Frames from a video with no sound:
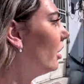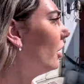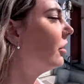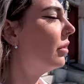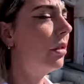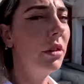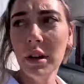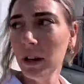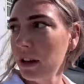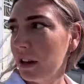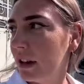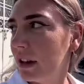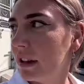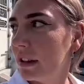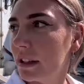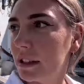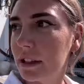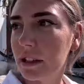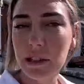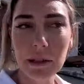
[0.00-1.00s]
Oh,
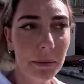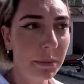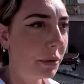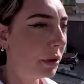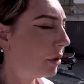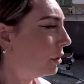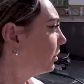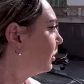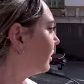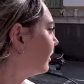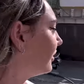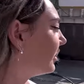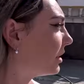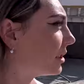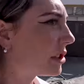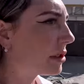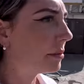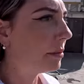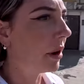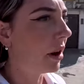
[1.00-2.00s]
this is a beautiful
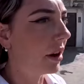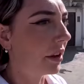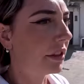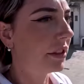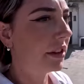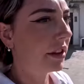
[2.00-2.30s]
spot.